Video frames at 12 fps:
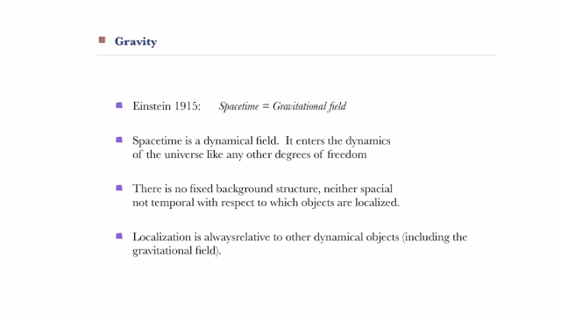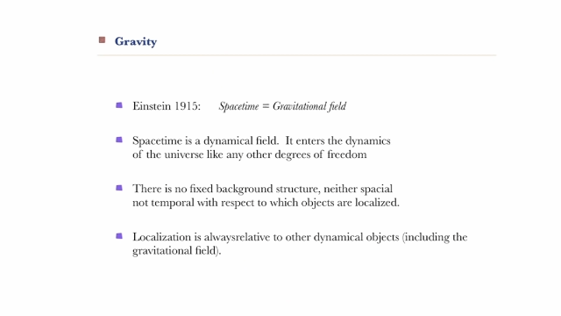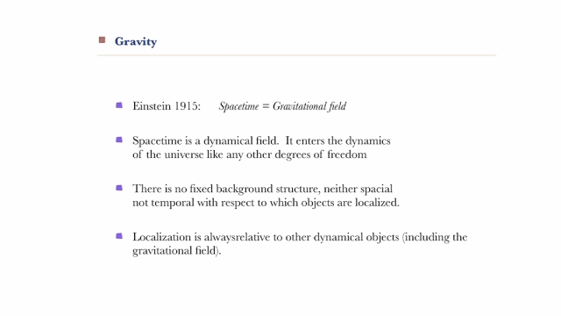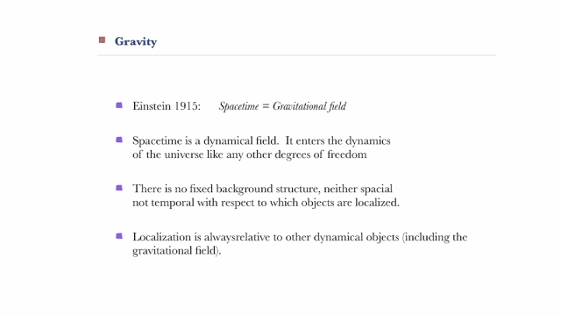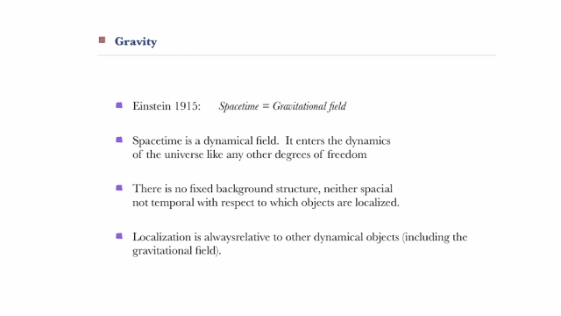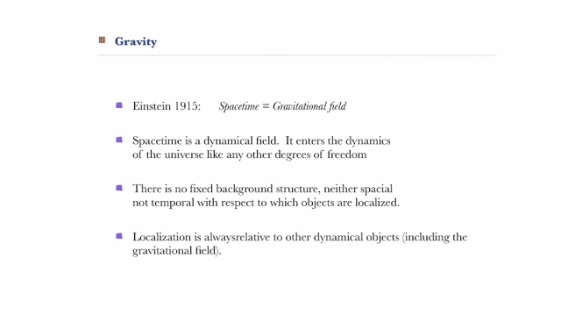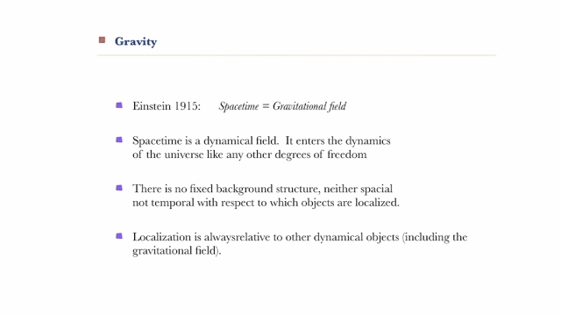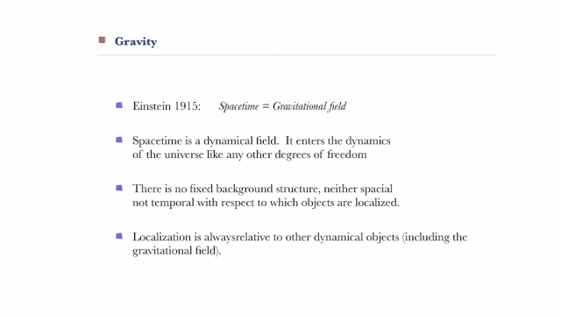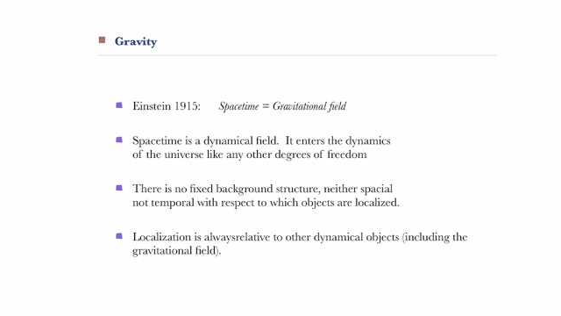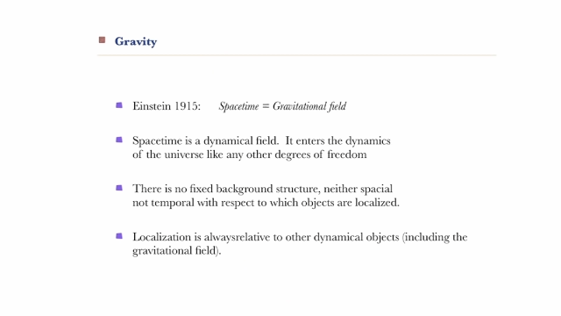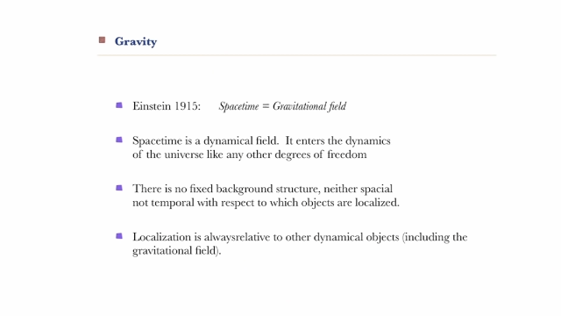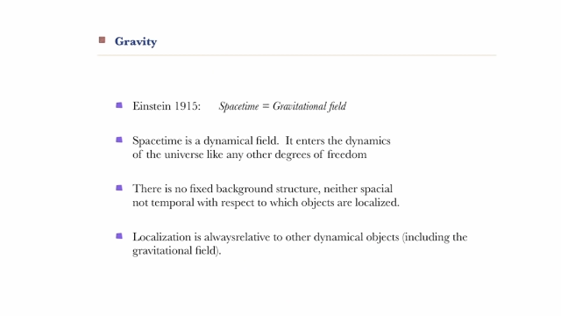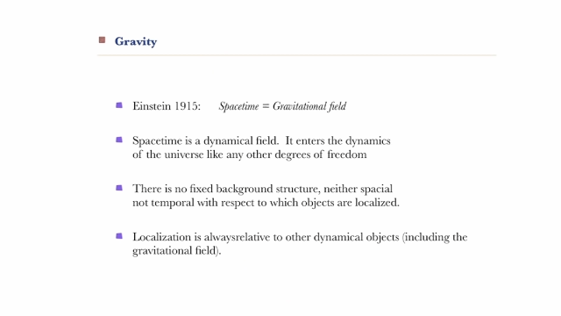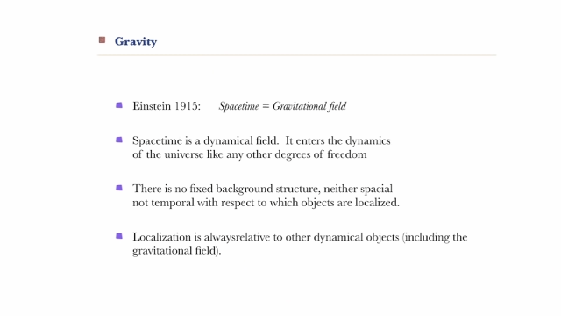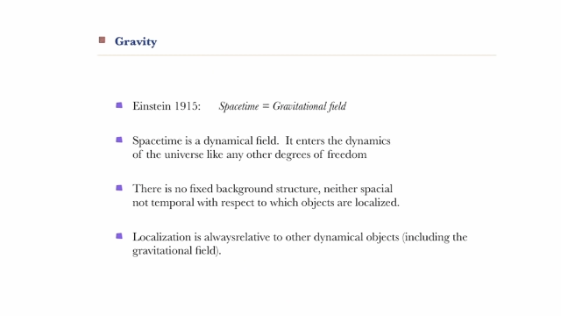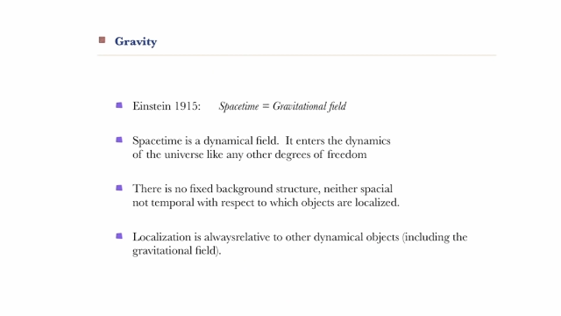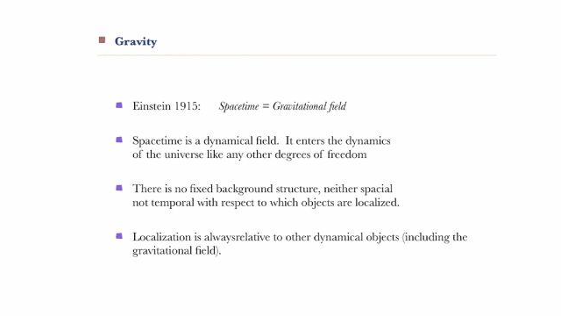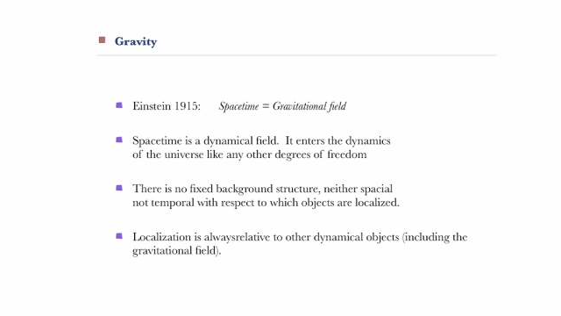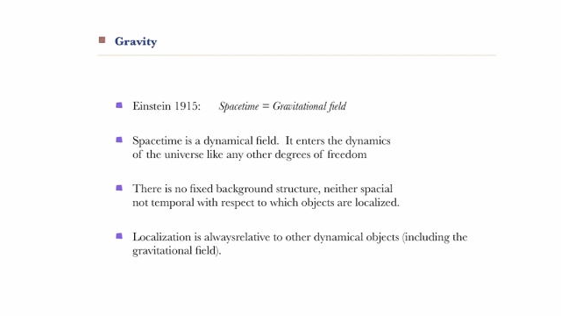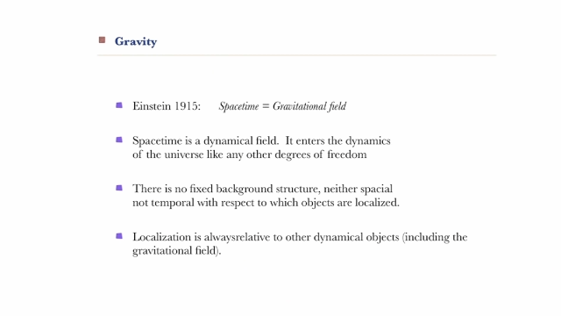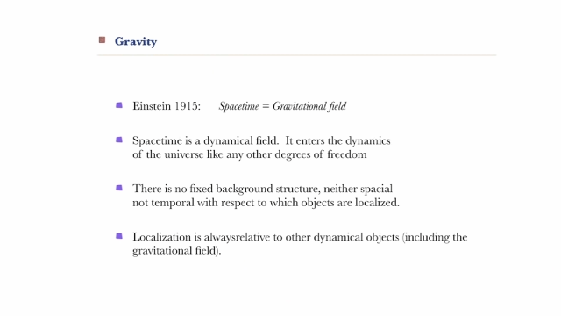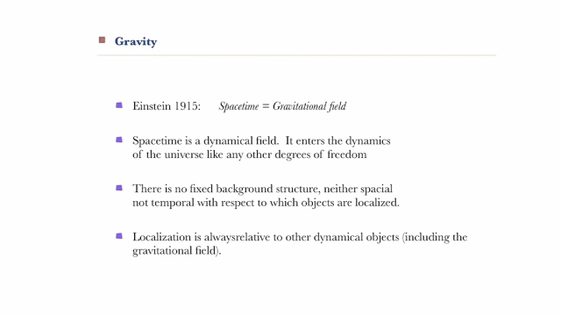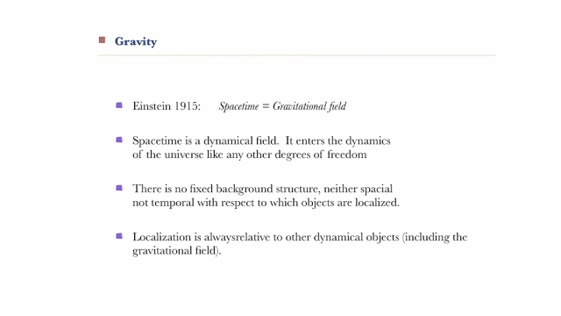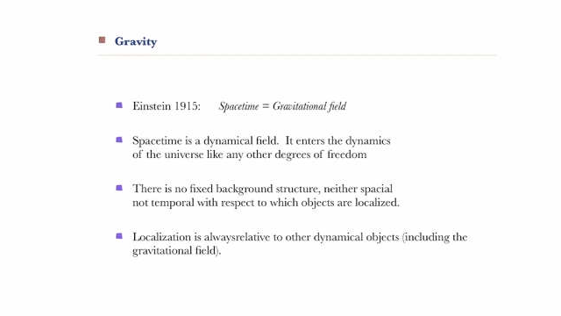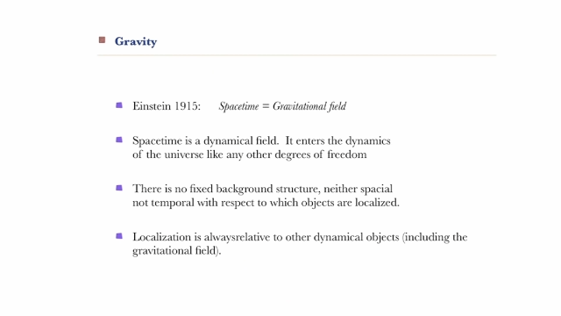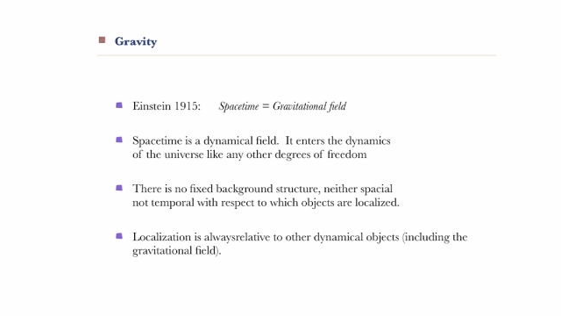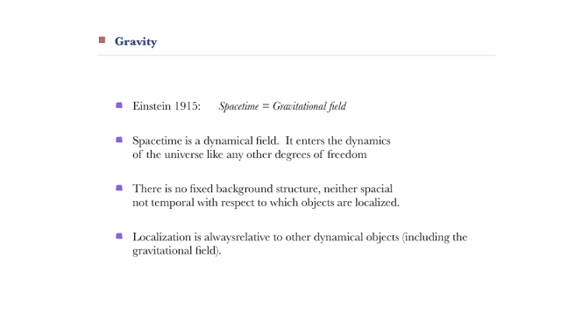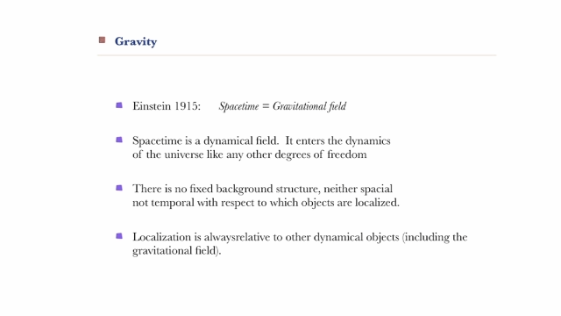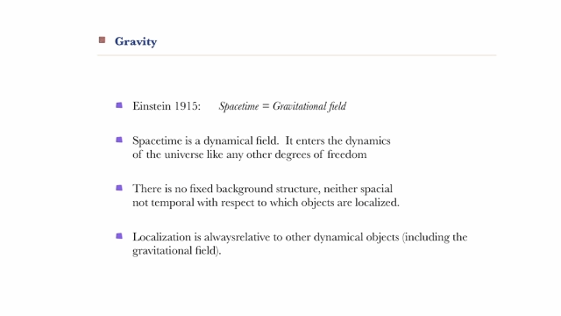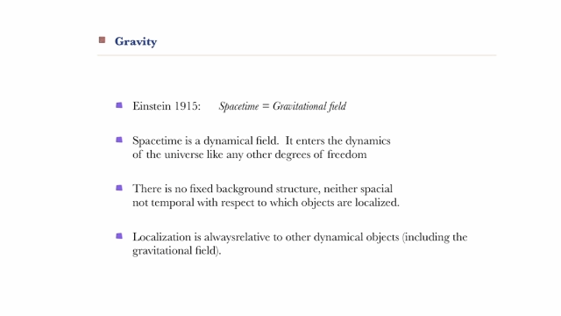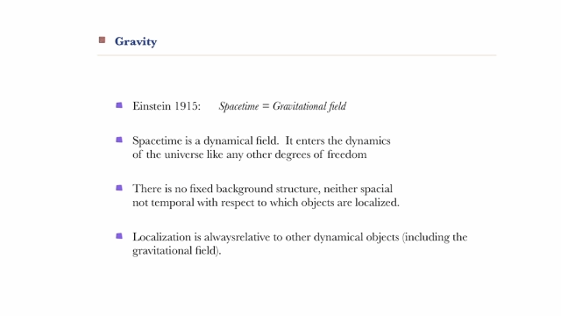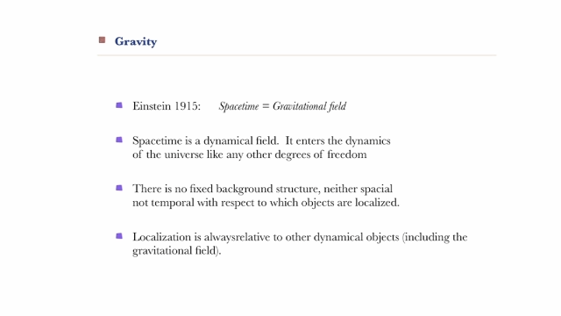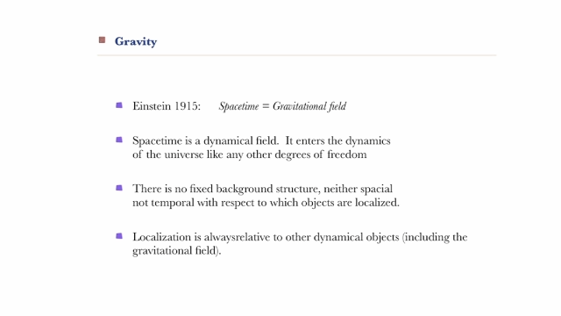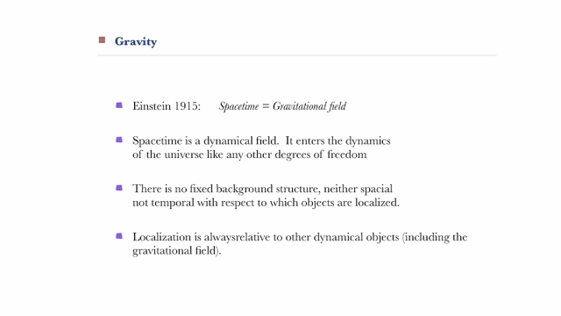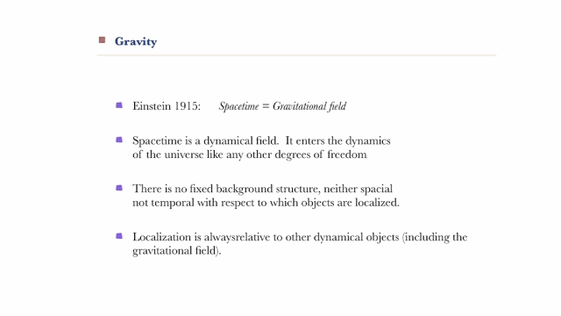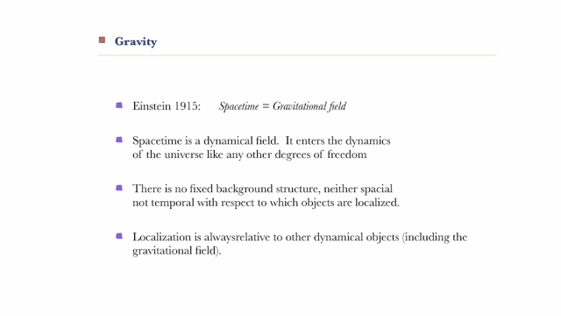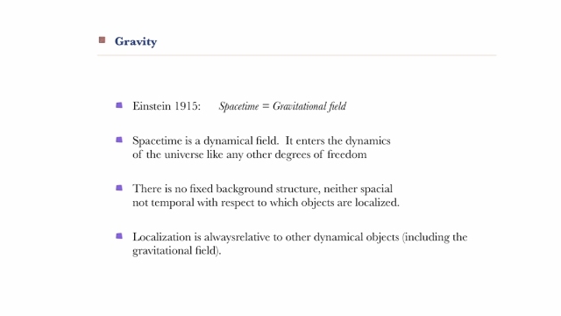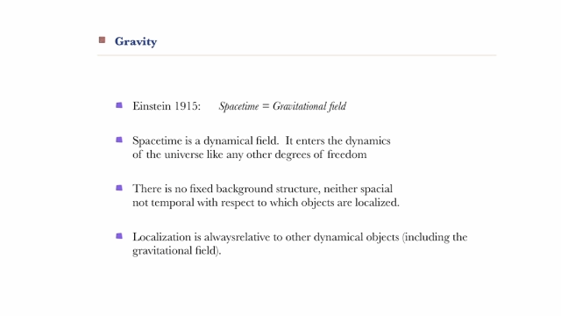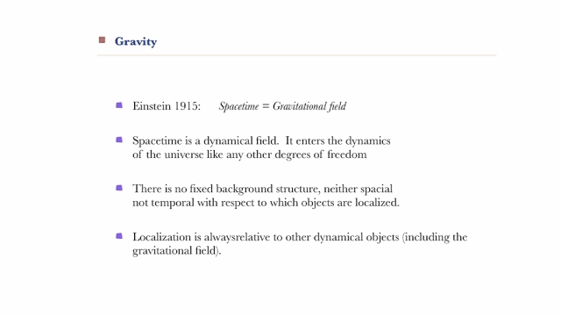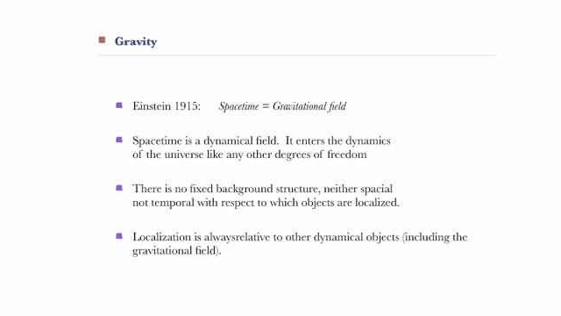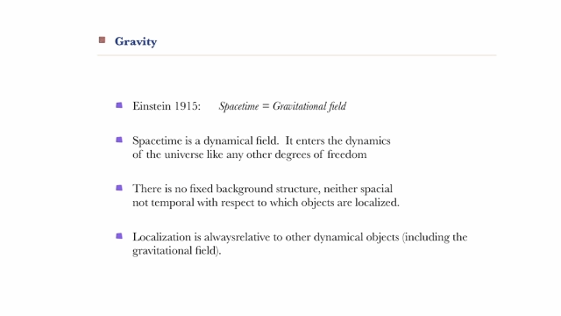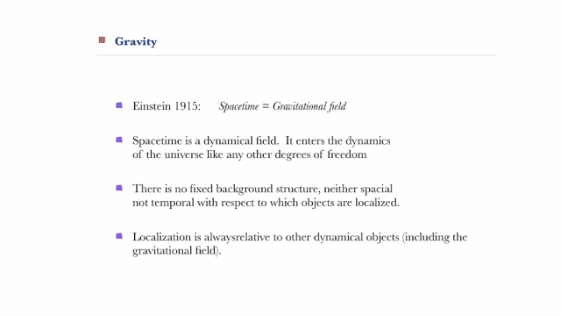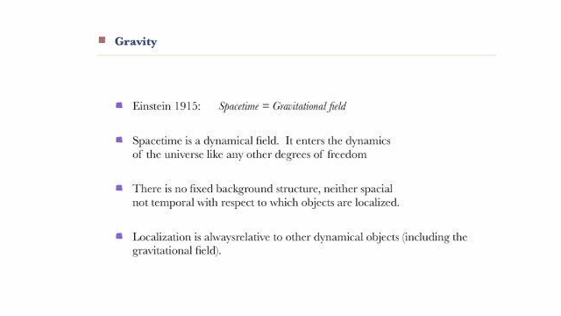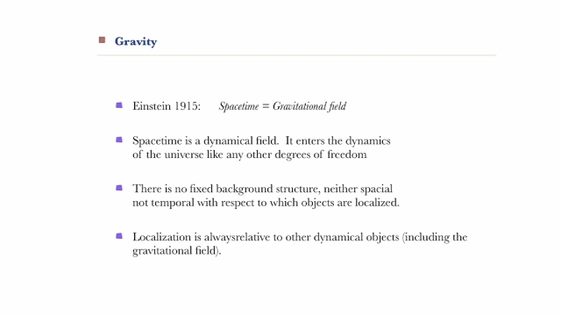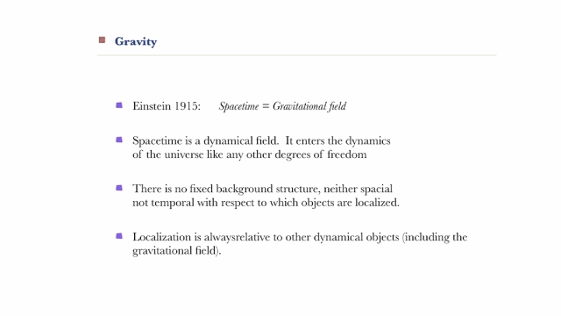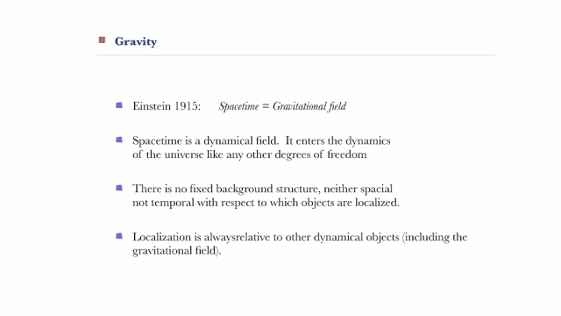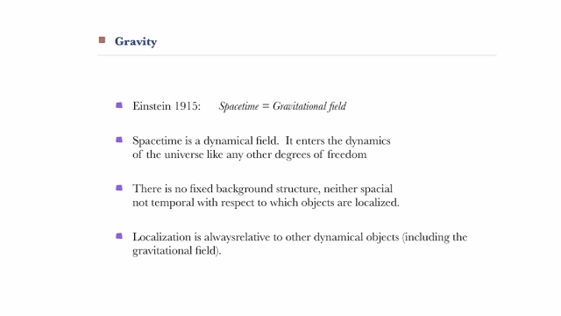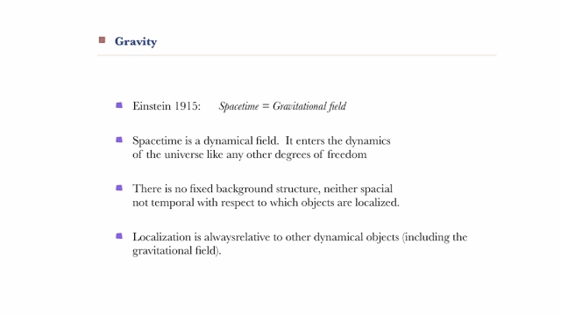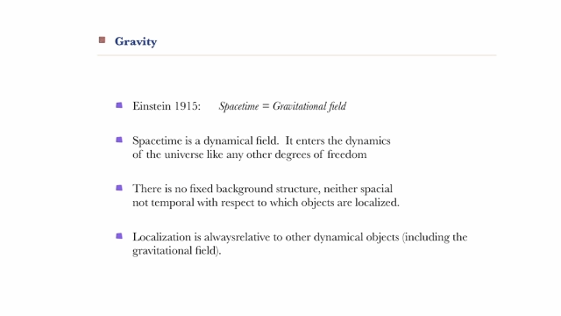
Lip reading: (no speaker visible)